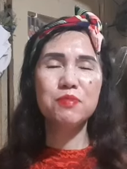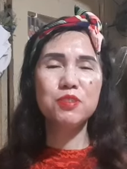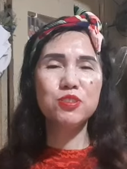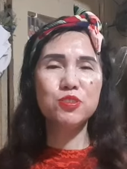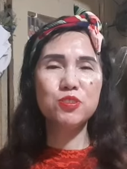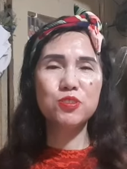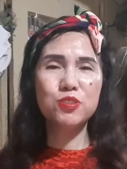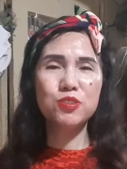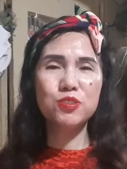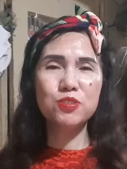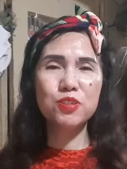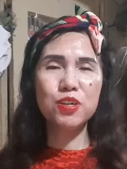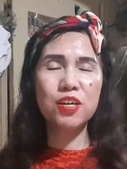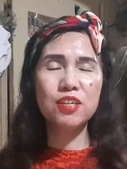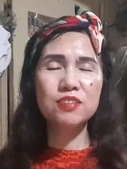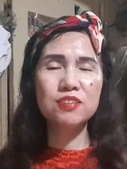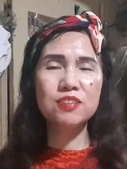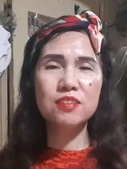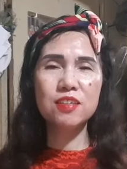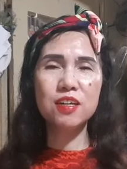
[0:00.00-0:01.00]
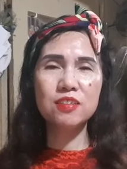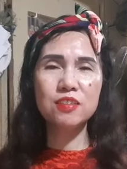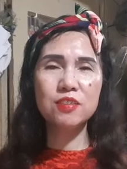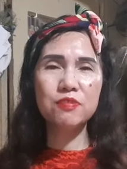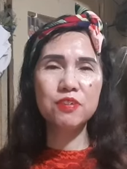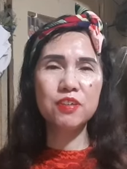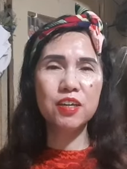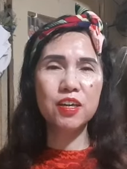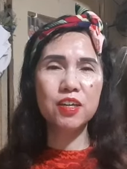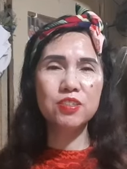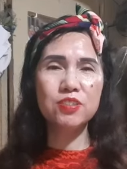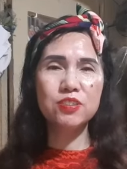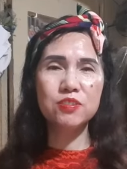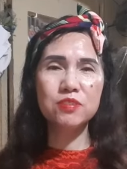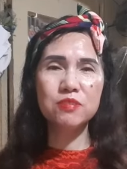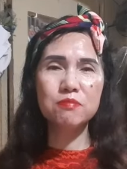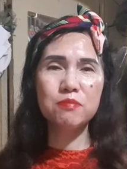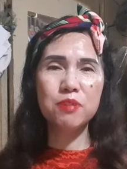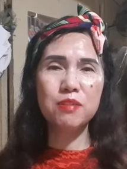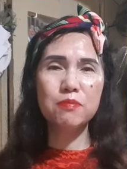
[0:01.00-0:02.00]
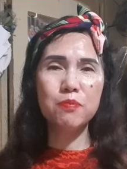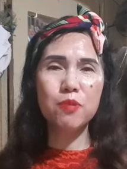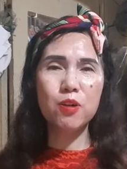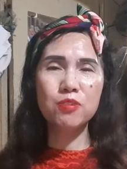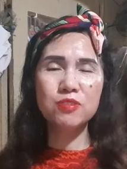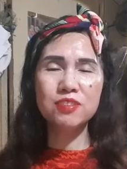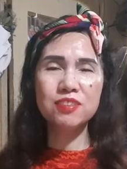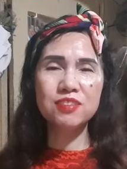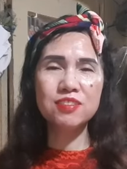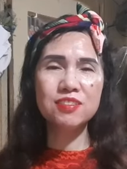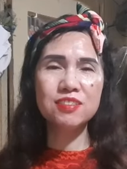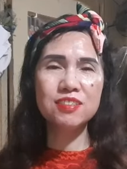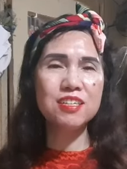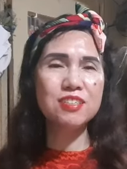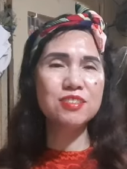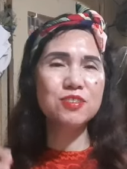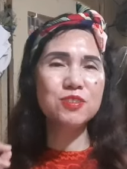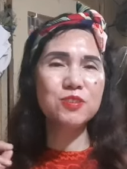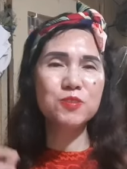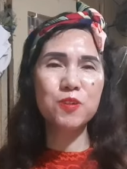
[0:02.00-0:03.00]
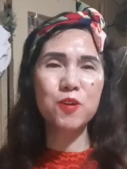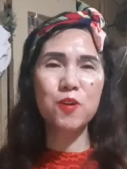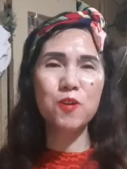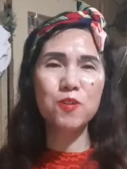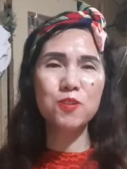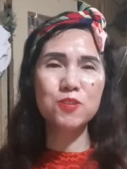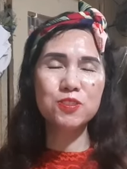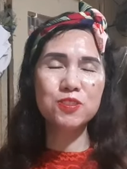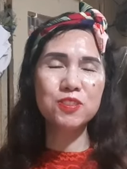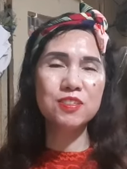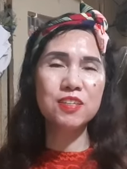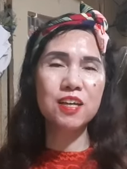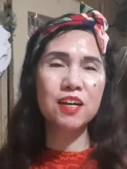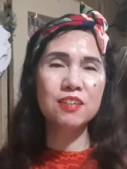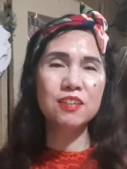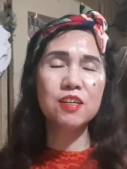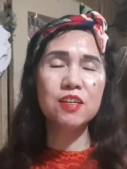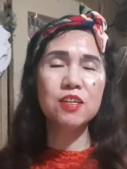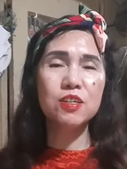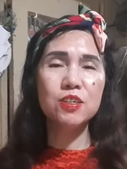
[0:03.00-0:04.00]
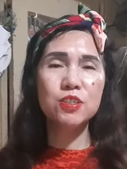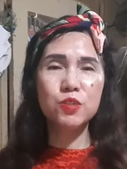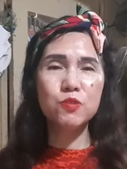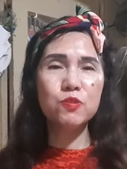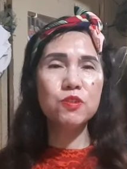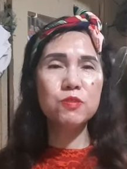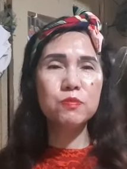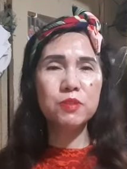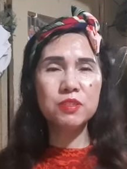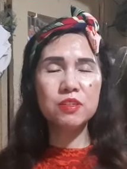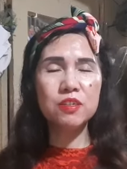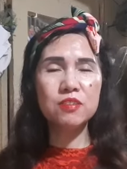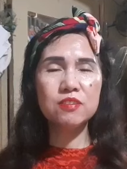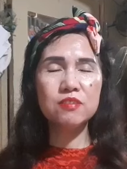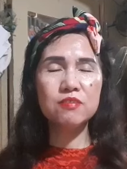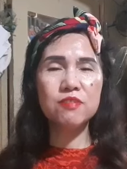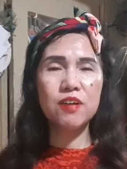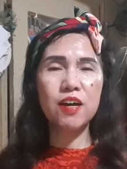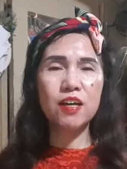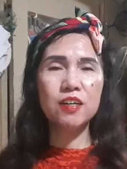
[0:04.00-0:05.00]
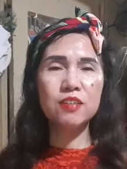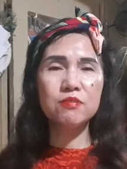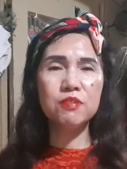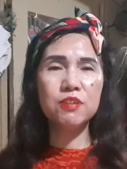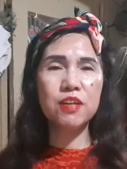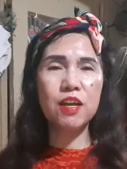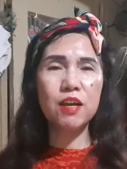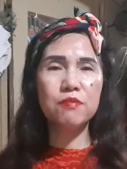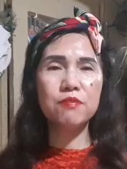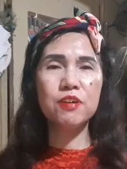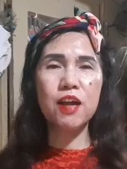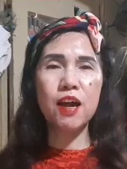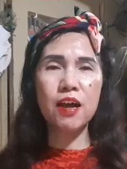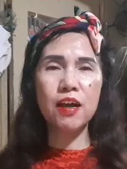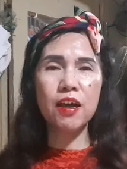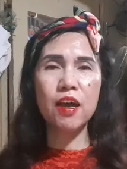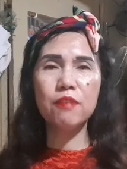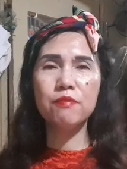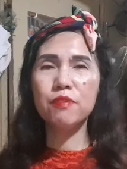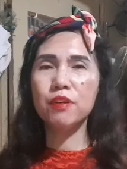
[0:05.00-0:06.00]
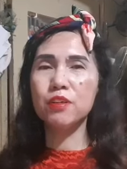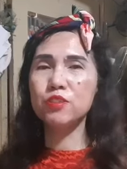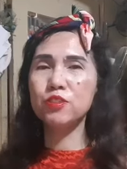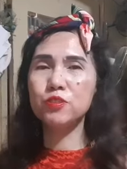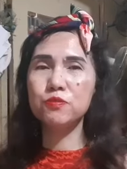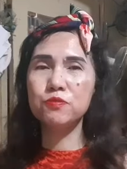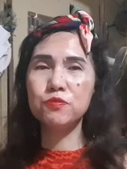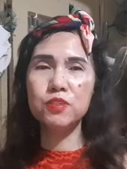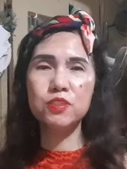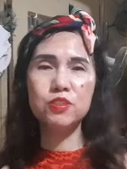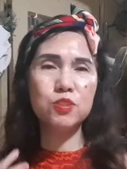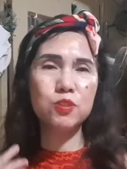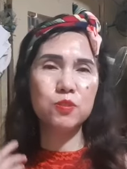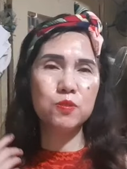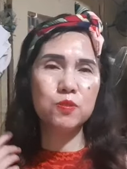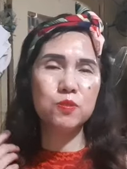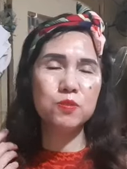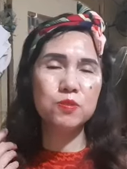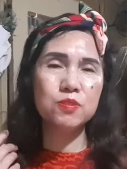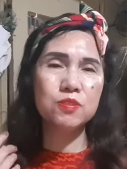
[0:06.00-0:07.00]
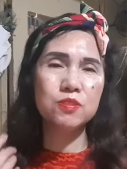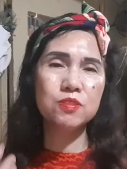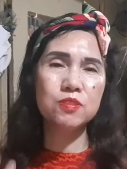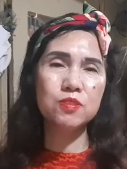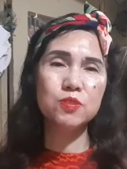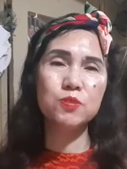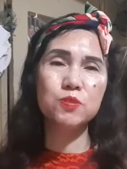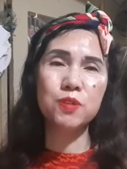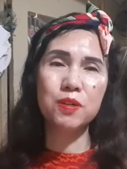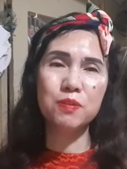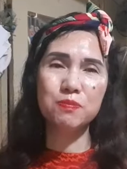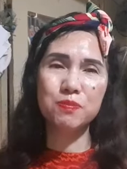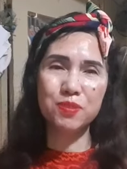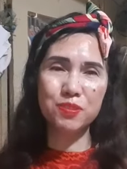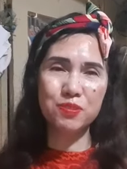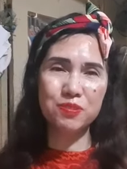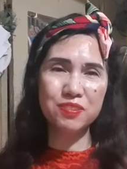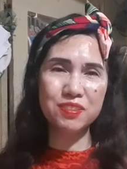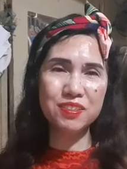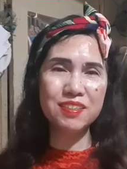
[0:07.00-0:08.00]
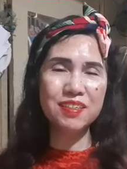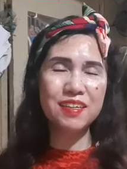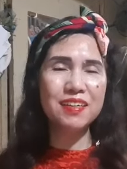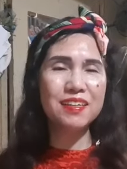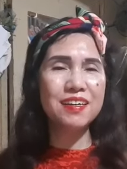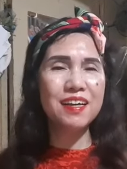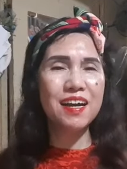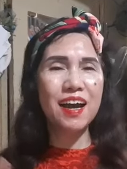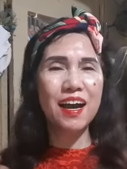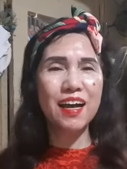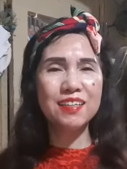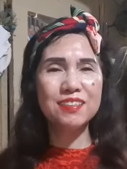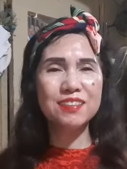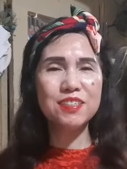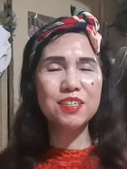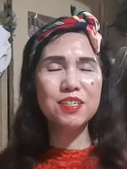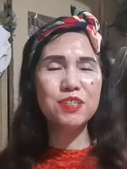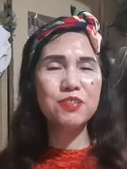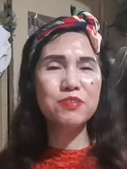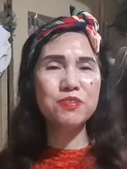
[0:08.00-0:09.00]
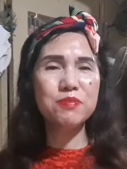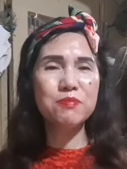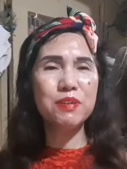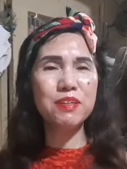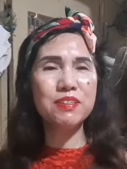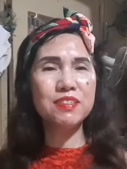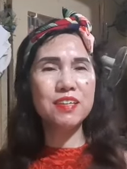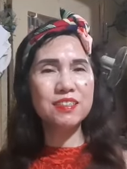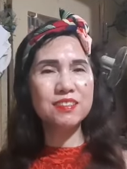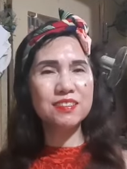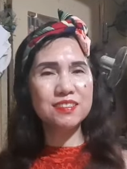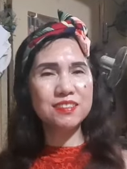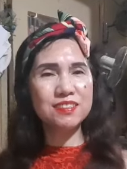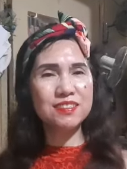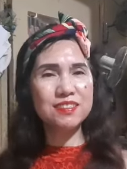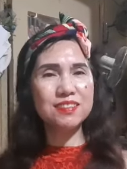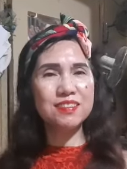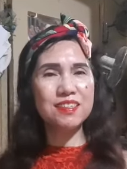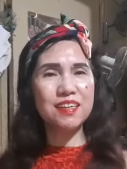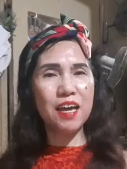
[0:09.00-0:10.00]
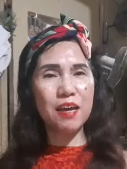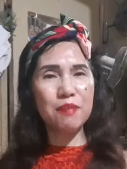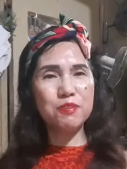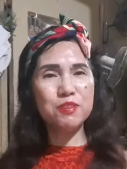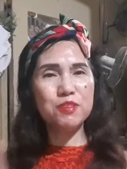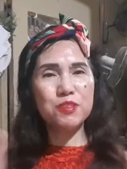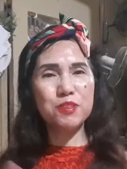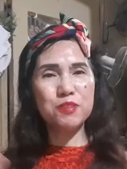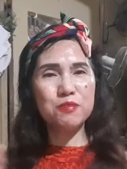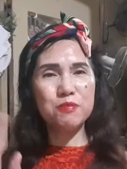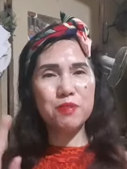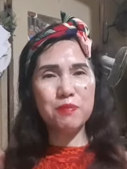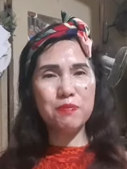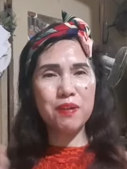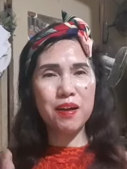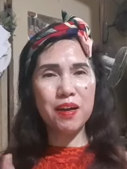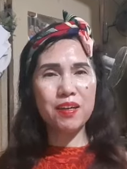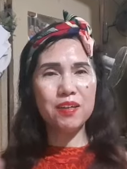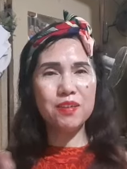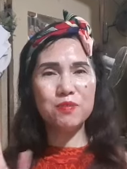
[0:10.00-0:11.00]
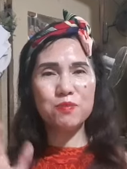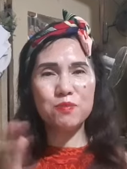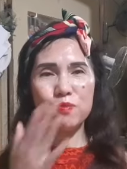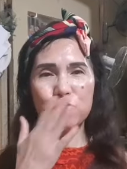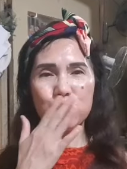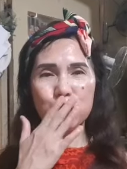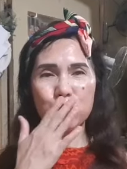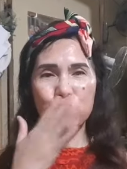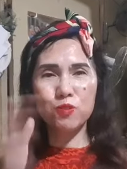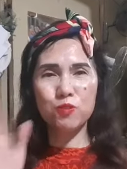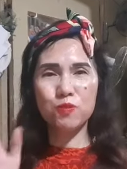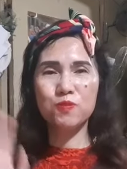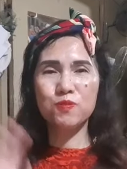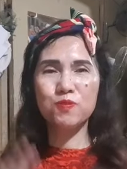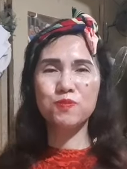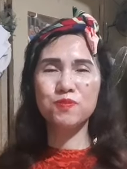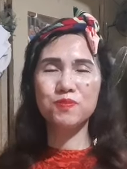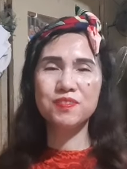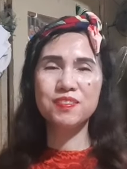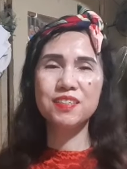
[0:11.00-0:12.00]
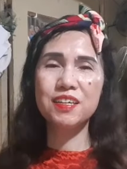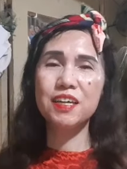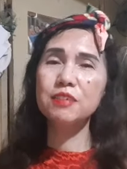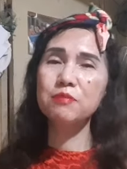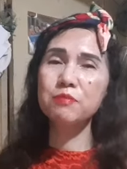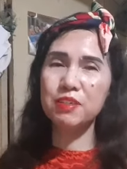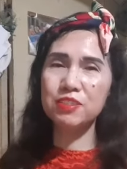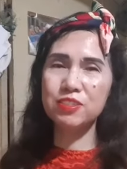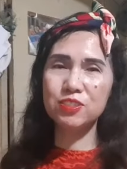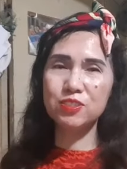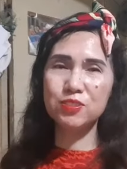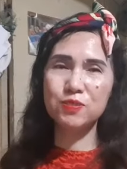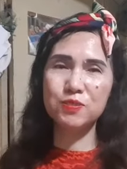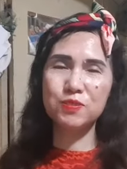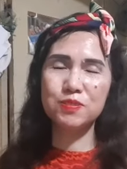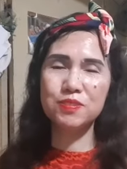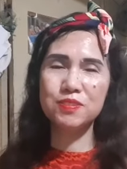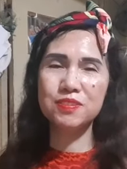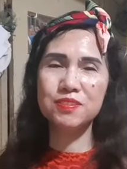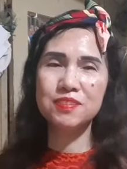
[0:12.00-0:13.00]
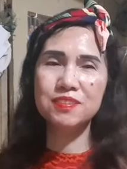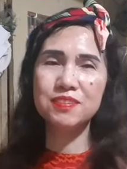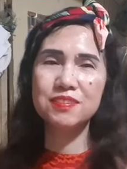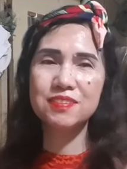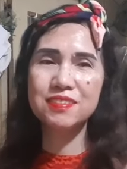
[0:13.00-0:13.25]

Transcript: Be sure to hit the notification bell button into all so that you will be notified whenever I have a new video to upload. I'll see you in my next episode. Bye-bye. God bless you.